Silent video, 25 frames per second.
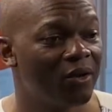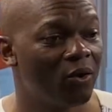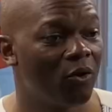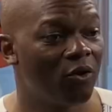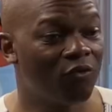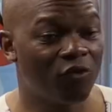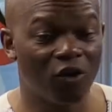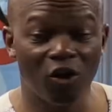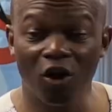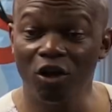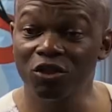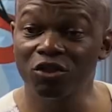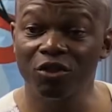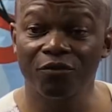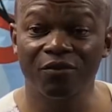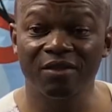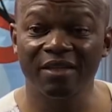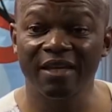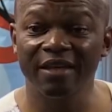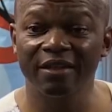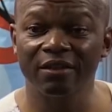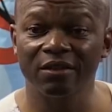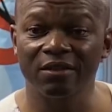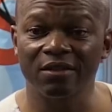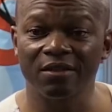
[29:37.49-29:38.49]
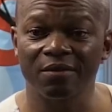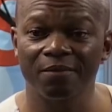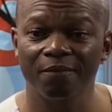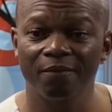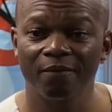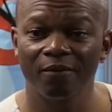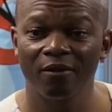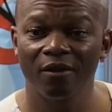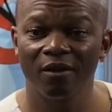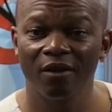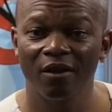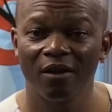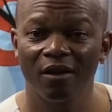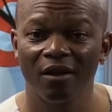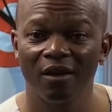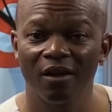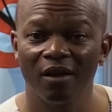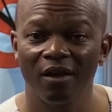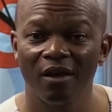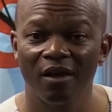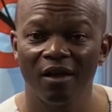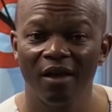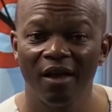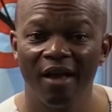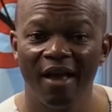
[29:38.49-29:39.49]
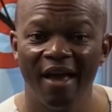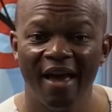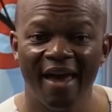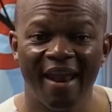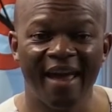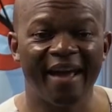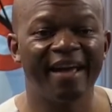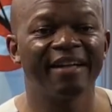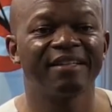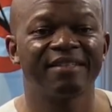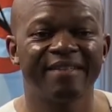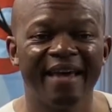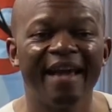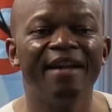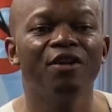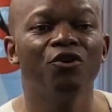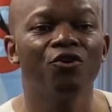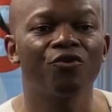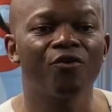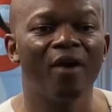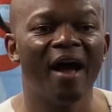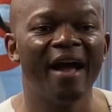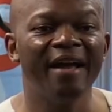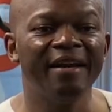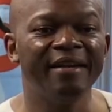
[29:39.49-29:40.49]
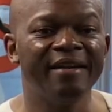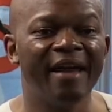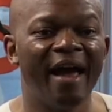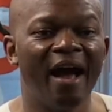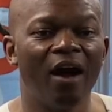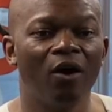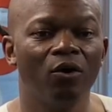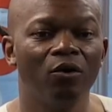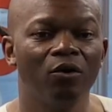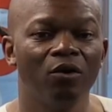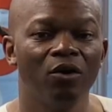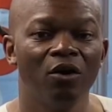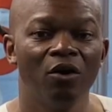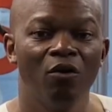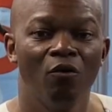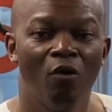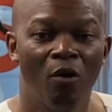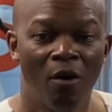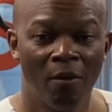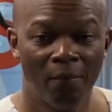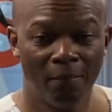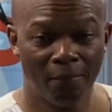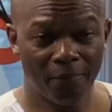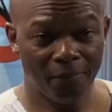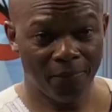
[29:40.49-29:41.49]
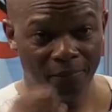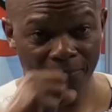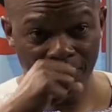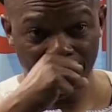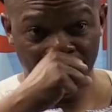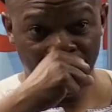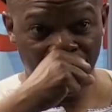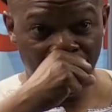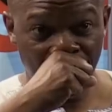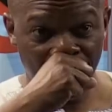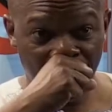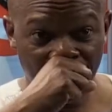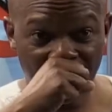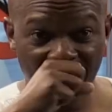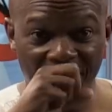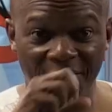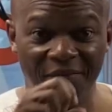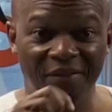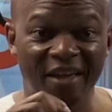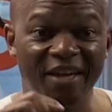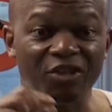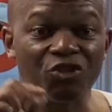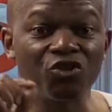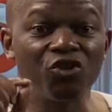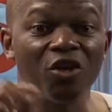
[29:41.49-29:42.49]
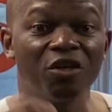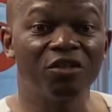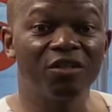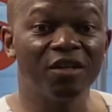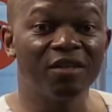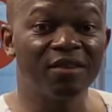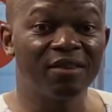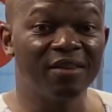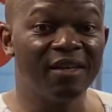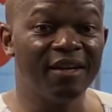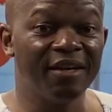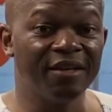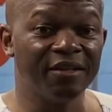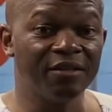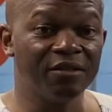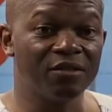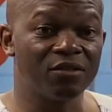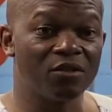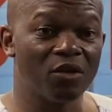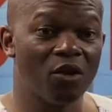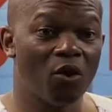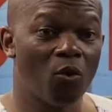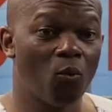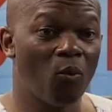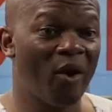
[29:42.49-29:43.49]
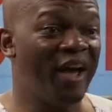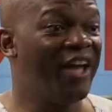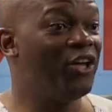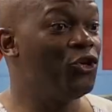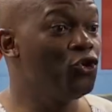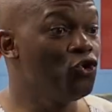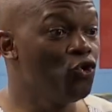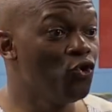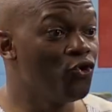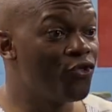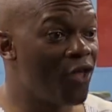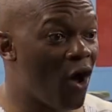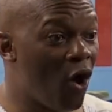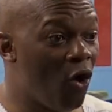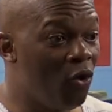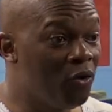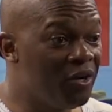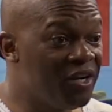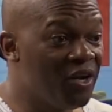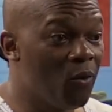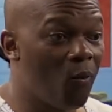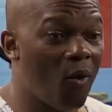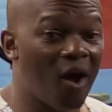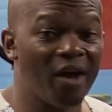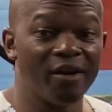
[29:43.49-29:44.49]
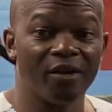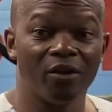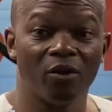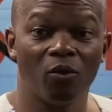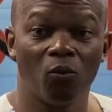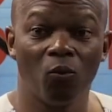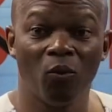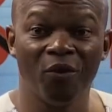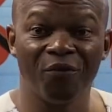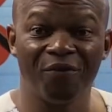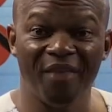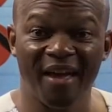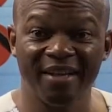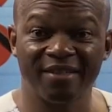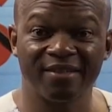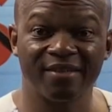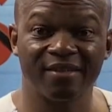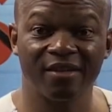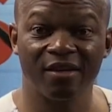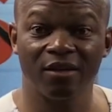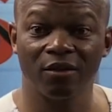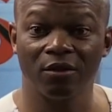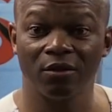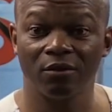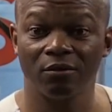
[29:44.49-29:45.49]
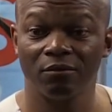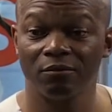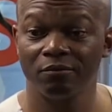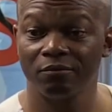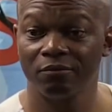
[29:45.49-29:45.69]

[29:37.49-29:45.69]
We've got lots of skills. And I can tell you right now, there's certain things where you're the only one with that skill.